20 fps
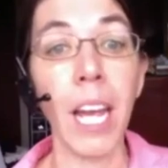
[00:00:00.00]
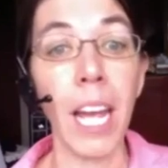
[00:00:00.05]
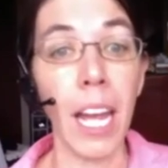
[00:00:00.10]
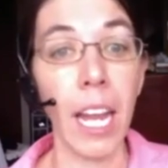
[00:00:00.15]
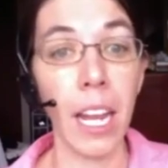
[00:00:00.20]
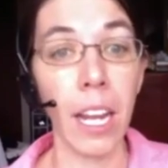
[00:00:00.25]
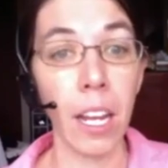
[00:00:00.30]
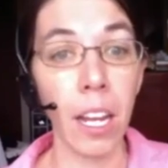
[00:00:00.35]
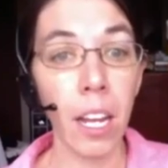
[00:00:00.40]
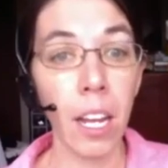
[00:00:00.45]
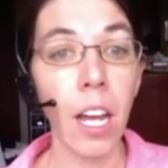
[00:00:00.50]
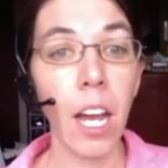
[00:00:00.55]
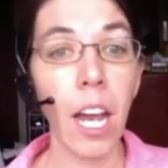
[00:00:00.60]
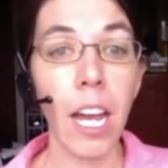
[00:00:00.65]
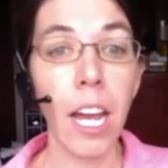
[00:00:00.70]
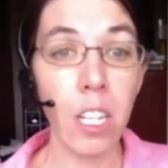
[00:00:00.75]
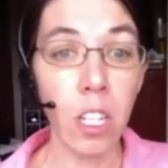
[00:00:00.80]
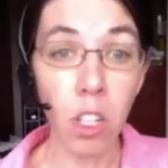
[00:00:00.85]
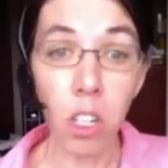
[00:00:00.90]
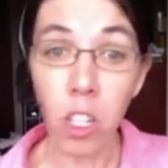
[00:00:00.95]
way,
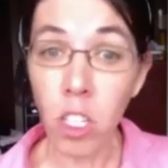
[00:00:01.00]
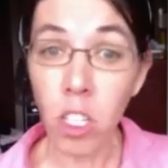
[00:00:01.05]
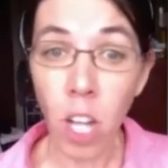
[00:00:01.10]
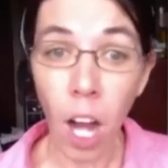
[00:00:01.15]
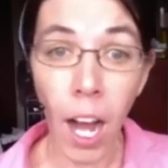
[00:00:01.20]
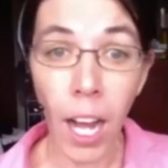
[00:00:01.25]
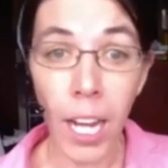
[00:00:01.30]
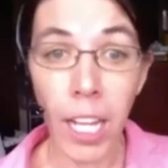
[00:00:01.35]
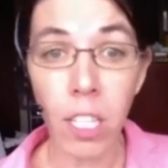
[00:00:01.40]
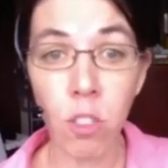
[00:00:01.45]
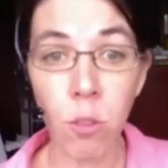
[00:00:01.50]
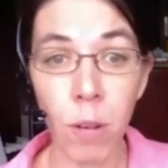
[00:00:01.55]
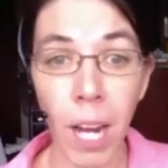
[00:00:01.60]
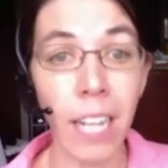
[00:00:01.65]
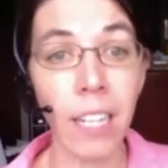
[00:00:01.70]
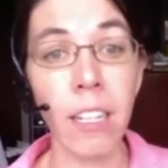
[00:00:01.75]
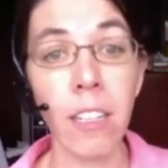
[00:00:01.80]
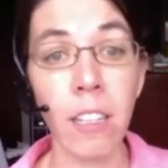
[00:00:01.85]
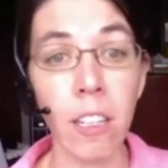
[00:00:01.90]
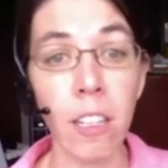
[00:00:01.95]
and your dog is
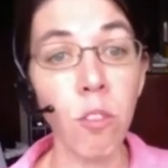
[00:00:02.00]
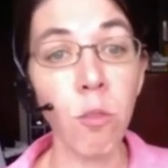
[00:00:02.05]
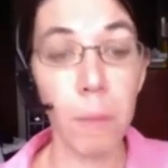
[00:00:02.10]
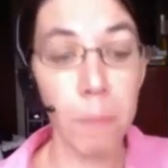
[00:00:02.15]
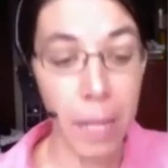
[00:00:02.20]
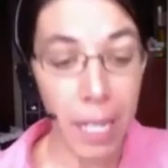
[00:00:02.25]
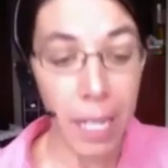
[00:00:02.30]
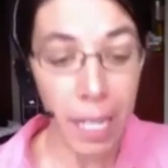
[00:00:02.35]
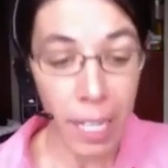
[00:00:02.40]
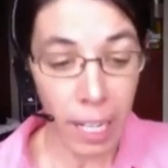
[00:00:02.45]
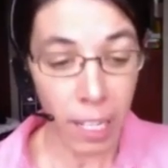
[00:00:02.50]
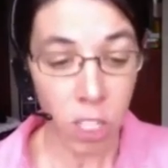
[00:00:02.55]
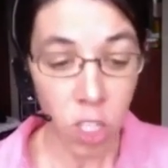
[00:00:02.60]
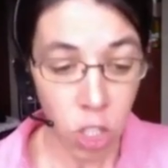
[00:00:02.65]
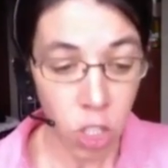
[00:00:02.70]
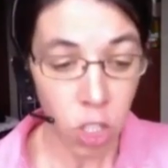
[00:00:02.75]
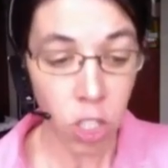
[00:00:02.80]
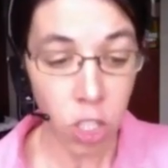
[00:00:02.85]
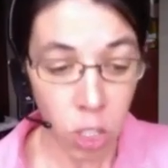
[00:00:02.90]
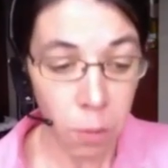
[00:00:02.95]
reacting this way
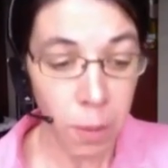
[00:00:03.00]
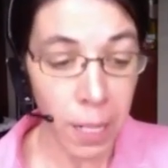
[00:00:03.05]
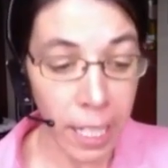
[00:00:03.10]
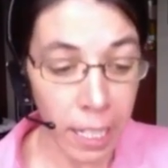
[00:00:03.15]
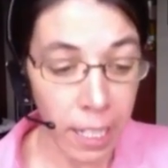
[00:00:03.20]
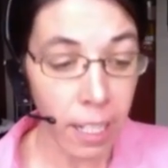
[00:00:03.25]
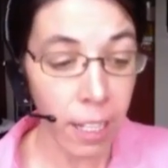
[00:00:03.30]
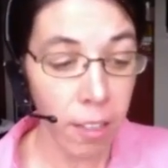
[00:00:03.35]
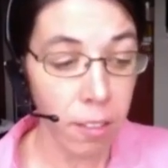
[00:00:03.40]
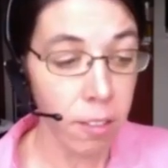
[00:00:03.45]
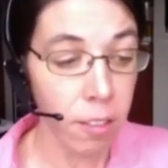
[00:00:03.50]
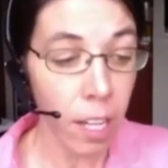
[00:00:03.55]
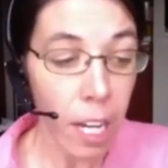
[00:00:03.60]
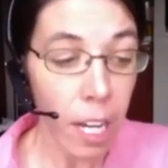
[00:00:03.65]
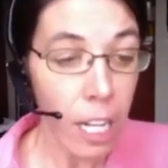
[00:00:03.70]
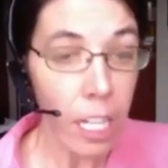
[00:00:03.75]
because you're doing this.